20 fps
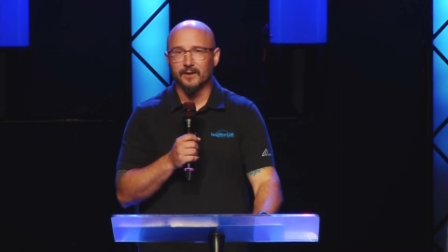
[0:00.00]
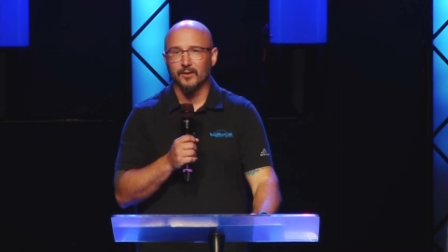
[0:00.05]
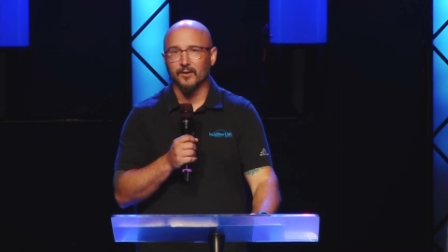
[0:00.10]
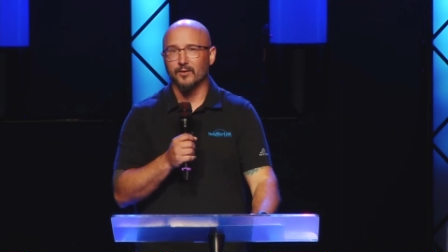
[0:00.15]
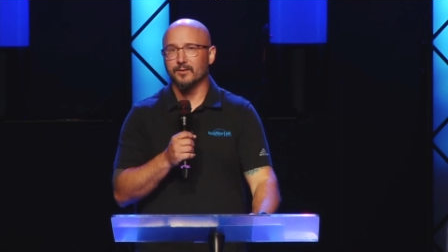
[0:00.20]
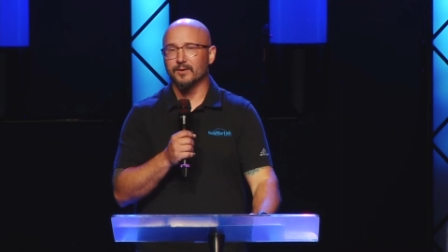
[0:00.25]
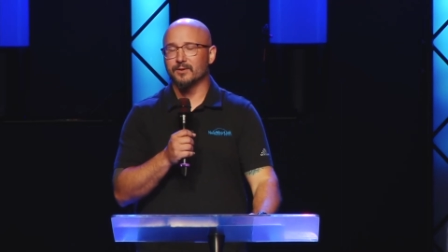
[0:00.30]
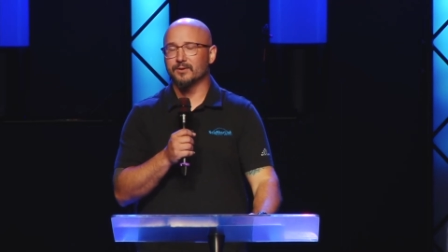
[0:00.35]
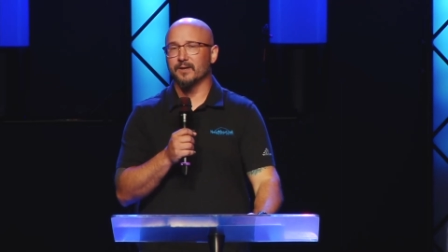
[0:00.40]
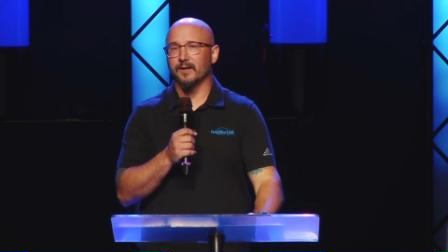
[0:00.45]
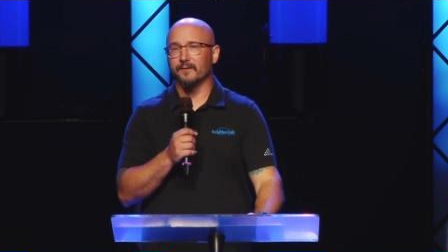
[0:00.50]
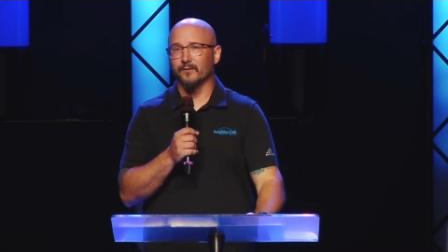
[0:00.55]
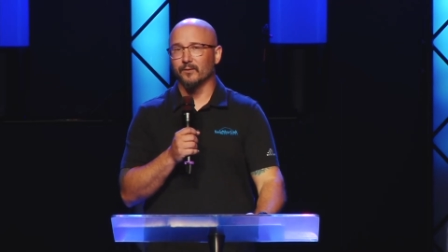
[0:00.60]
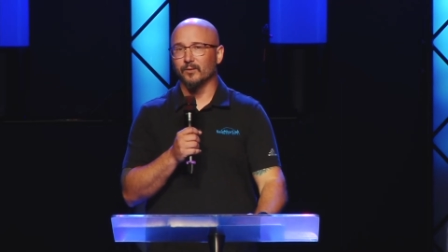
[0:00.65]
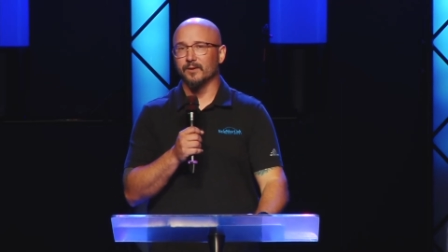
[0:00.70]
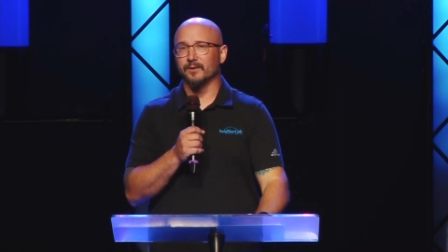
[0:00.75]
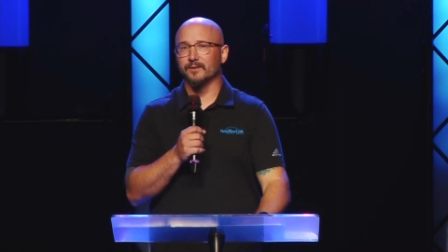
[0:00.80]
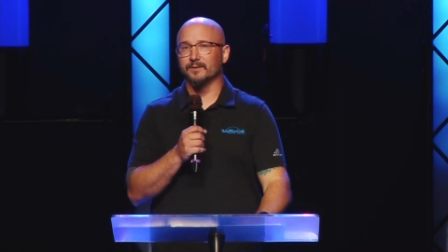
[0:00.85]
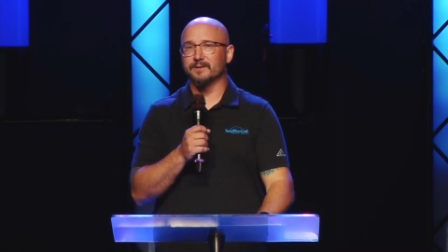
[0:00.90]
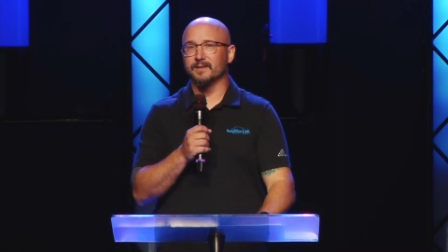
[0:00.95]
you own and travel the
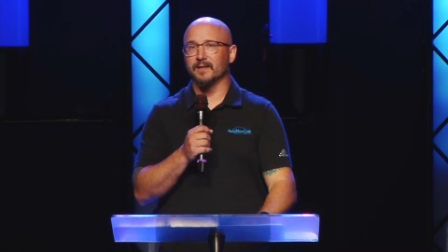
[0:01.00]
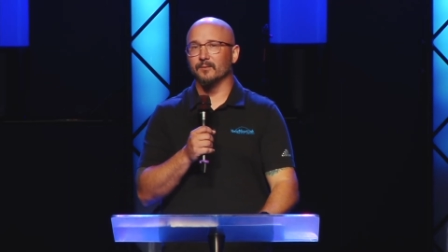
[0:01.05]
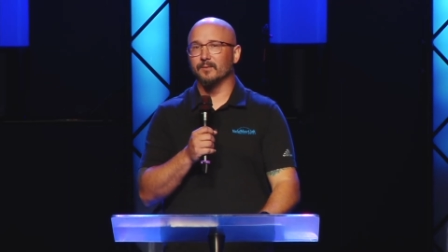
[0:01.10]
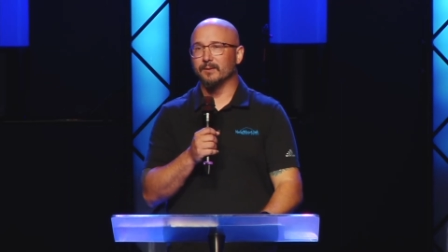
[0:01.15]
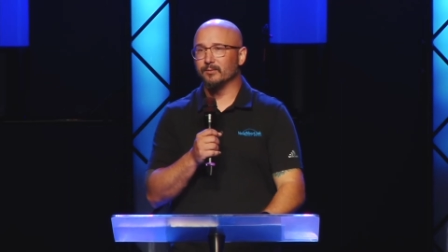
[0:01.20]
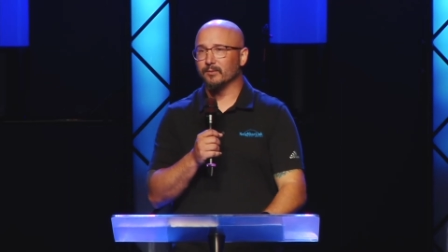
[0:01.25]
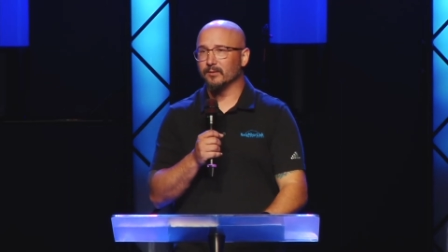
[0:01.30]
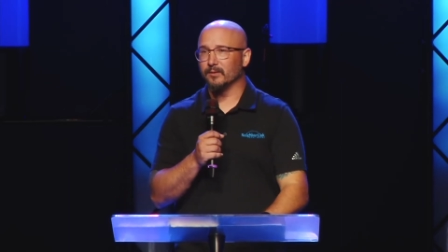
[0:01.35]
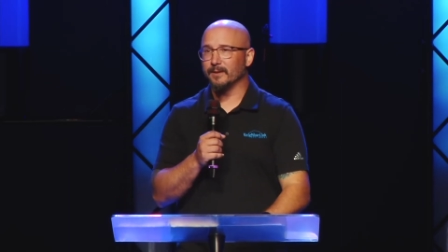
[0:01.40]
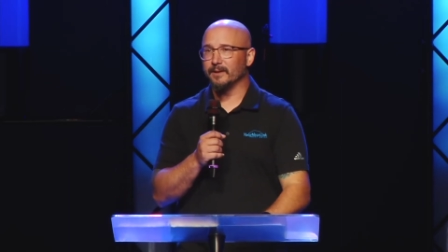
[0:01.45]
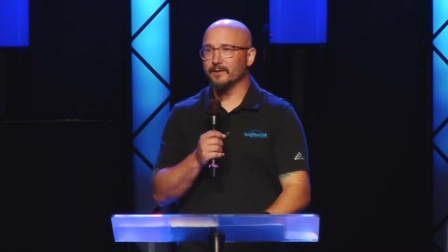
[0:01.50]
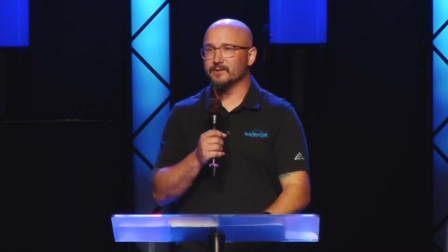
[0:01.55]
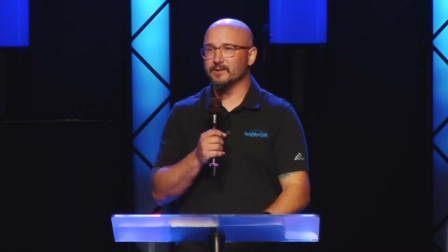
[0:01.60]
world and tell people about